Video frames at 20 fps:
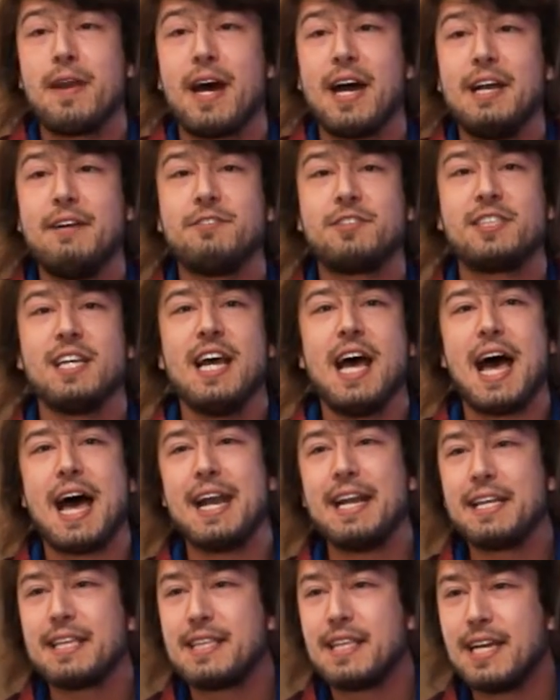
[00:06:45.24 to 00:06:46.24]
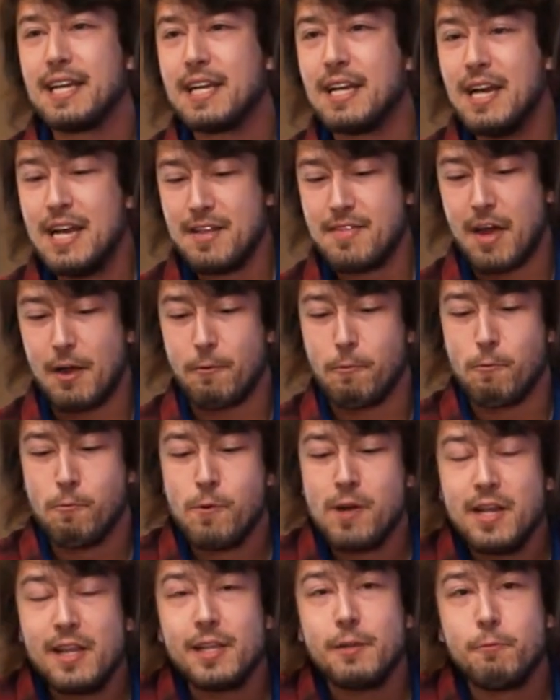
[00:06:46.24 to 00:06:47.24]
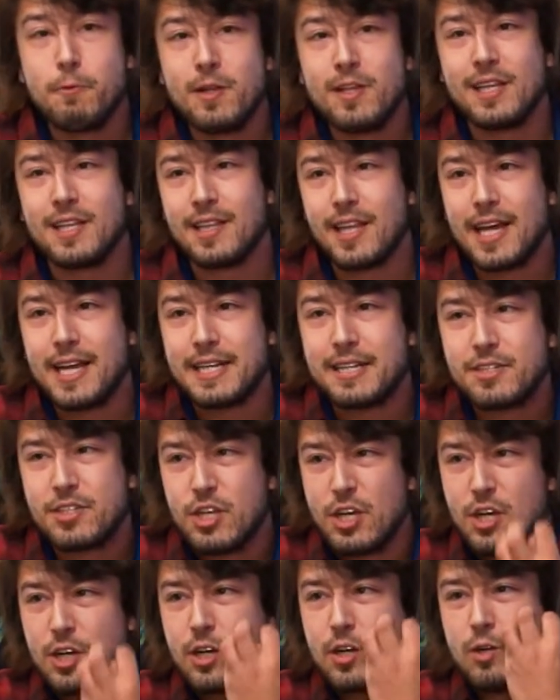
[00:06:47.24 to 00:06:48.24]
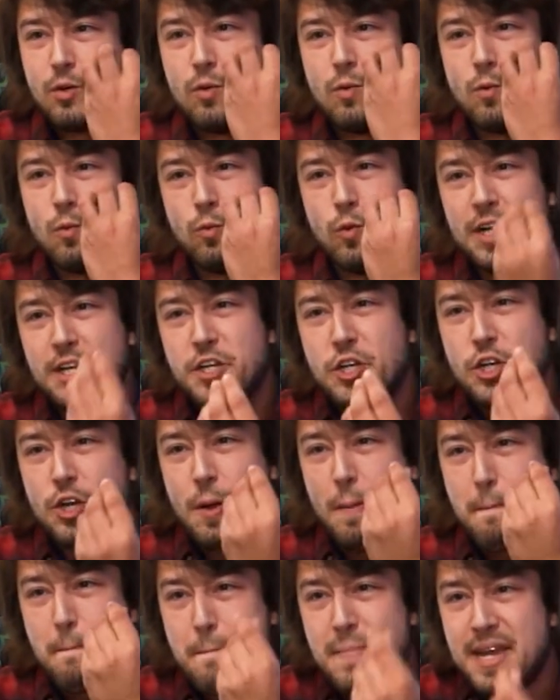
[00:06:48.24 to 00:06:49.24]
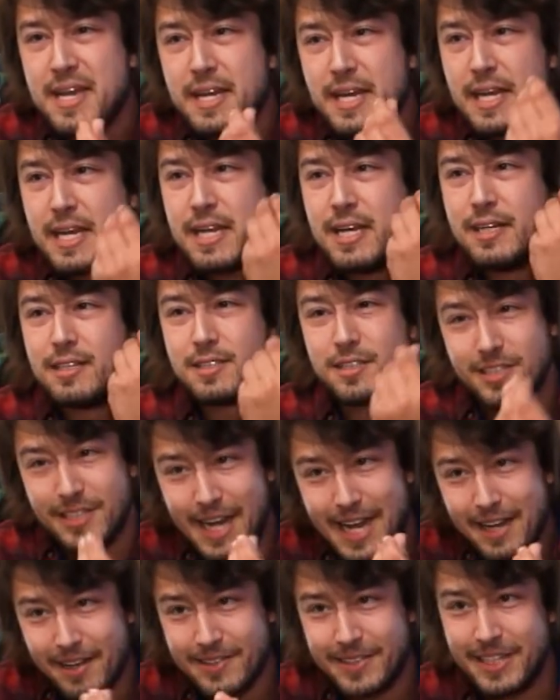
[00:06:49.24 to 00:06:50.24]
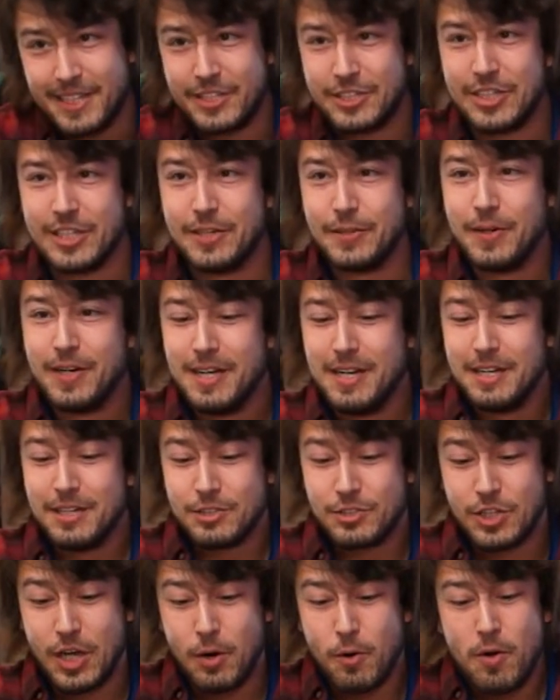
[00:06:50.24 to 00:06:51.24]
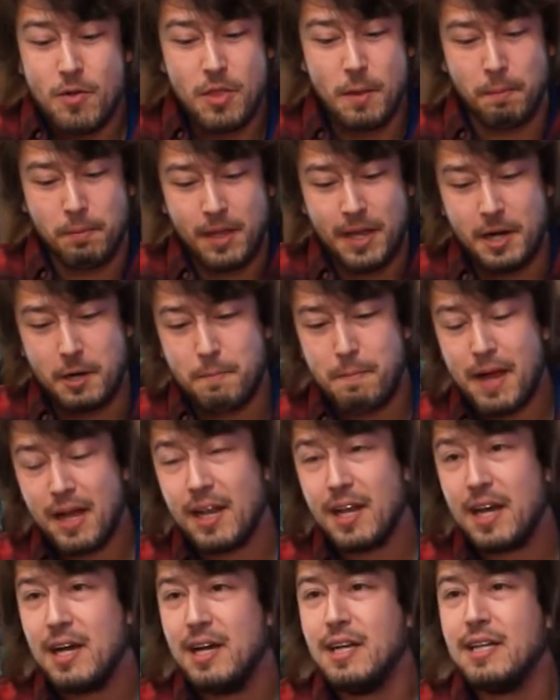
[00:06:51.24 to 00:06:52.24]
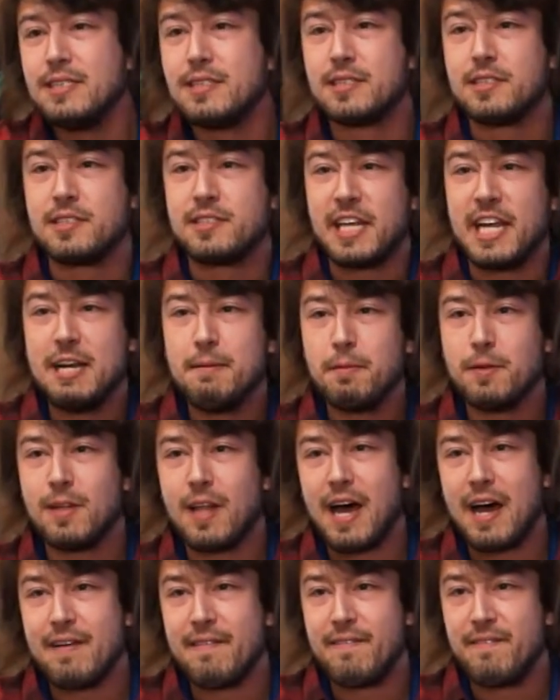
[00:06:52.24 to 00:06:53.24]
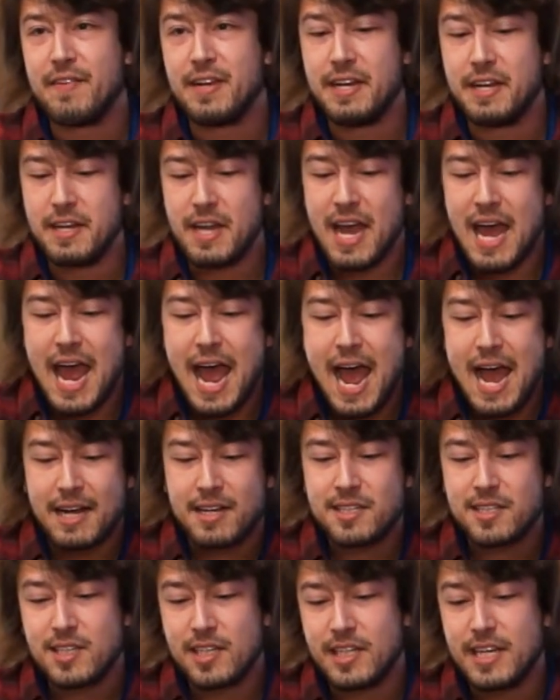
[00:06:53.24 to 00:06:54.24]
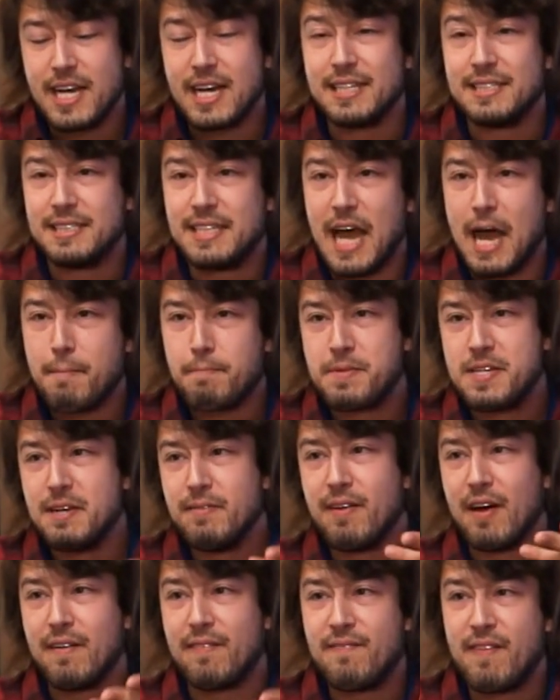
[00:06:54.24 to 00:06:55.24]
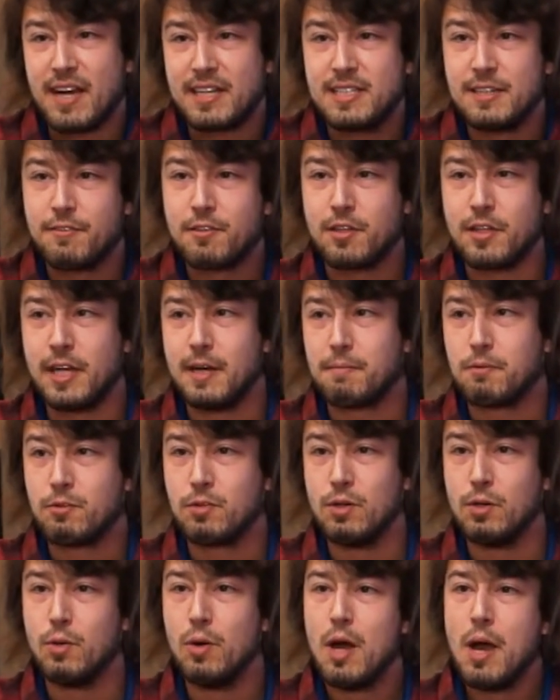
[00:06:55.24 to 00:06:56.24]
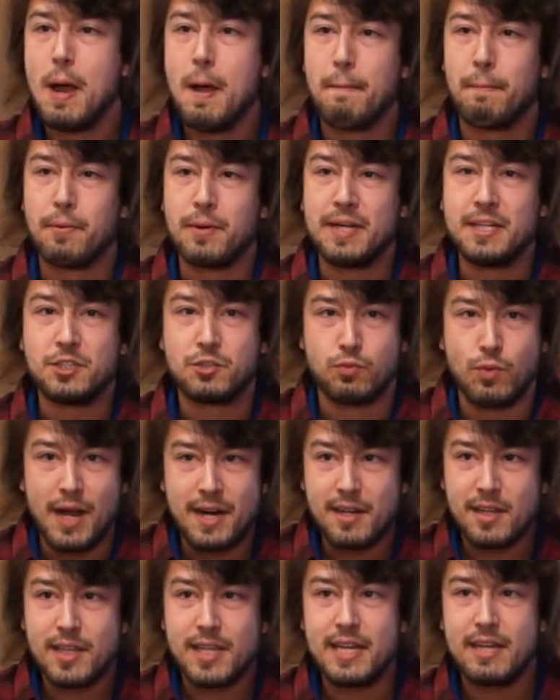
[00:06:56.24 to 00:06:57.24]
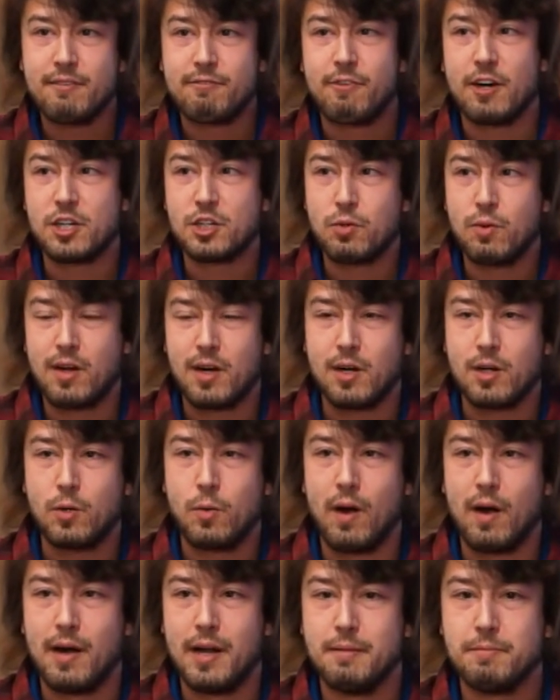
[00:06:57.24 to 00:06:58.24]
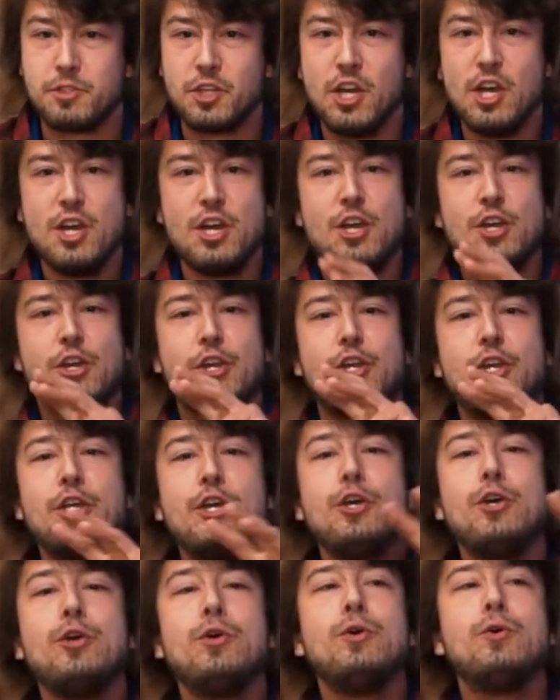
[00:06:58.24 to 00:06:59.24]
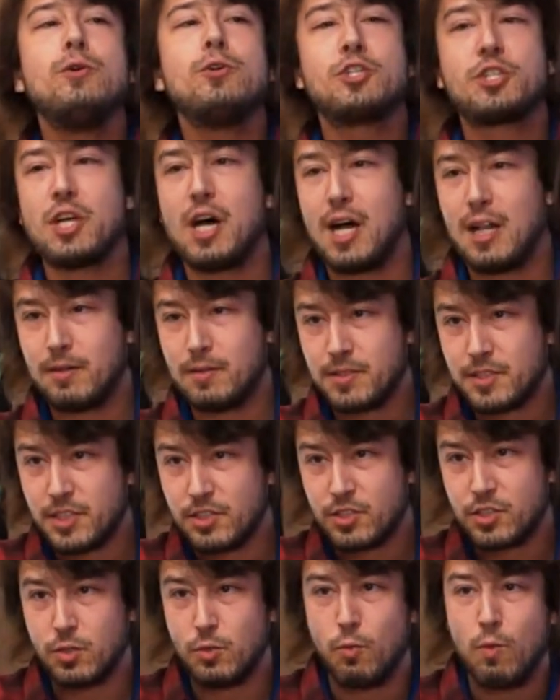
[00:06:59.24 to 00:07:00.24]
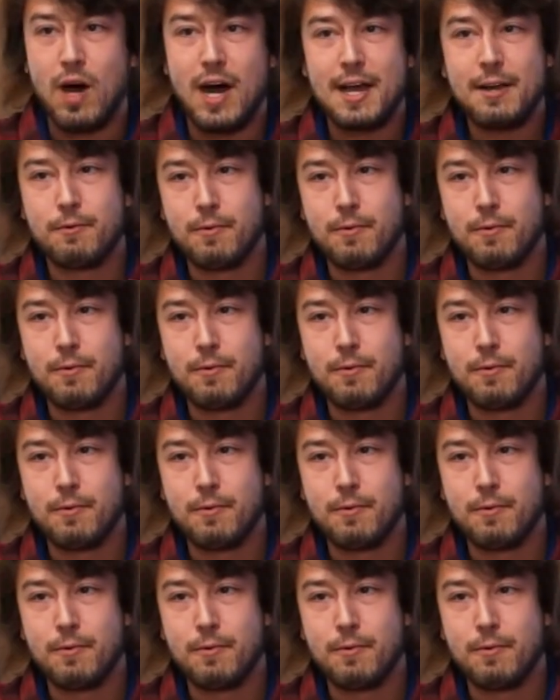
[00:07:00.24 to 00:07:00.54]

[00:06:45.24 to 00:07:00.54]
knives, anything that really, really likes rich, meaty snail tissue. So the Plantar Bella sustainable live feed, excellent, adaptive, effective cleanup crew, breeds readily in freshwater aquariums, huge tolerances to wide